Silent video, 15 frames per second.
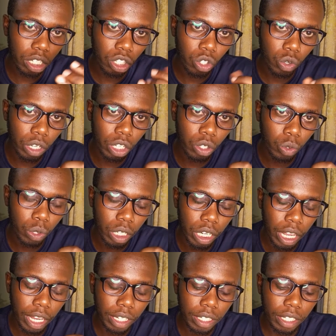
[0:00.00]
you need to
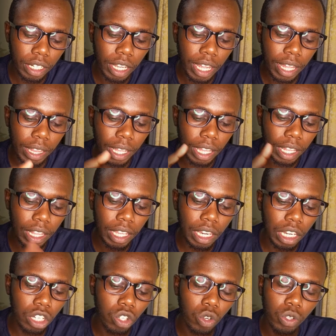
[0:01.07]
create. The other thing
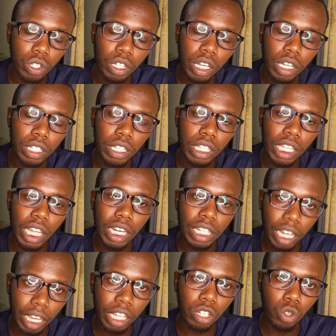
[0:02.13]
it contains is the
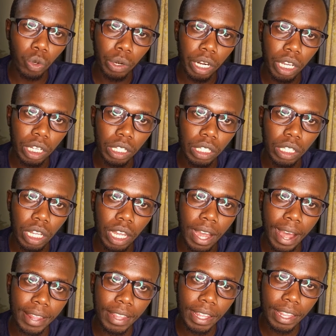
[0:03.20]
target audience,
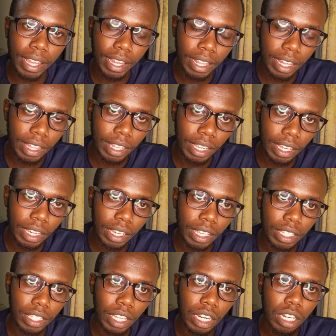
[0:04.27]
and then the other thing
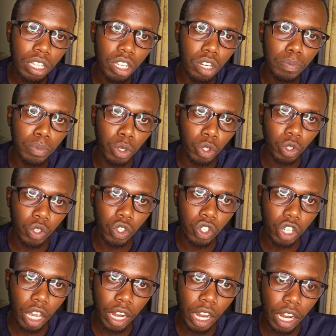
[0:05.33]
is the distribution
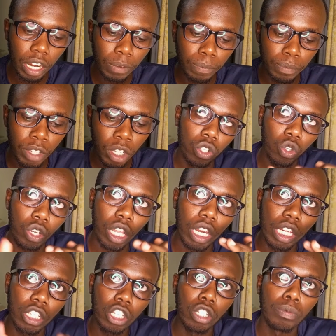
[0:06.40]
channel. So the
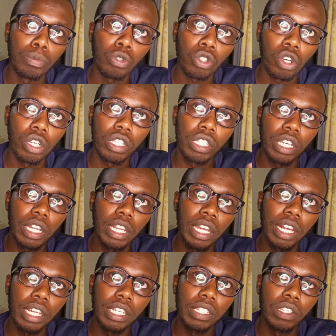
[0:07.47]
distribution
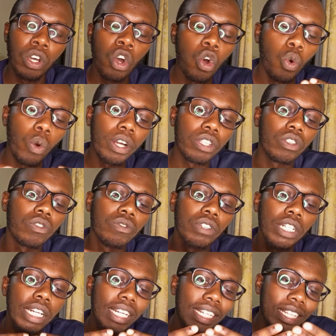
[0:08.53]
channel is, once you've
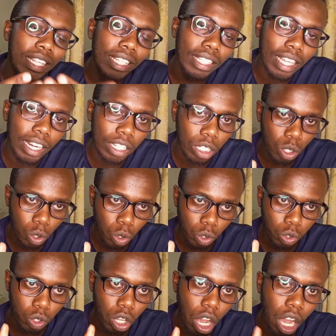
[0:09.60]
created these
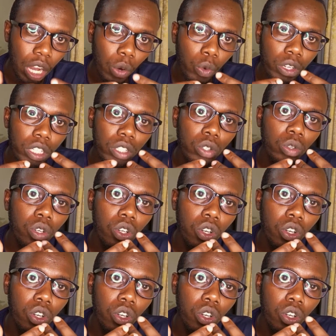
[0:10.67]
articles, how are you